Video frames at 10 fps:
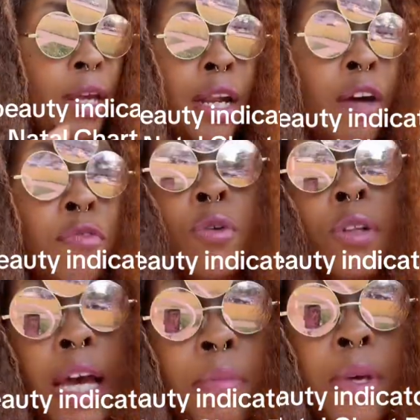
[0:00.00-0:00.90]
Now, if you don't
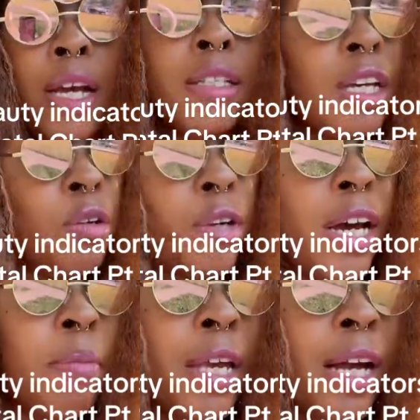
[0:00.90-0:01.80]
like Beyonce, you're not a
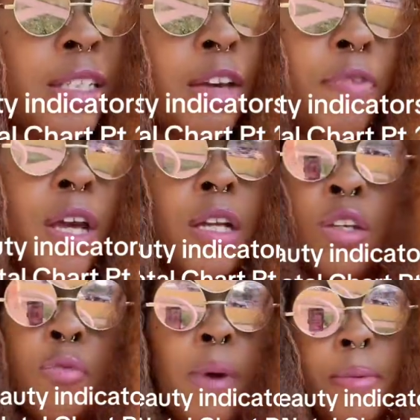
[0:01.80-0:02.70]
Beyonce fan, then
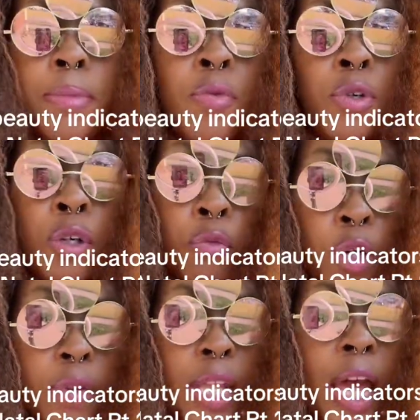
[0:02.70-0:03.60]
you probably won't agree
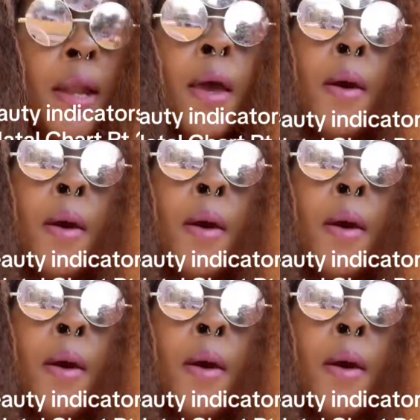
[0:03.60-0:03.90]
with that.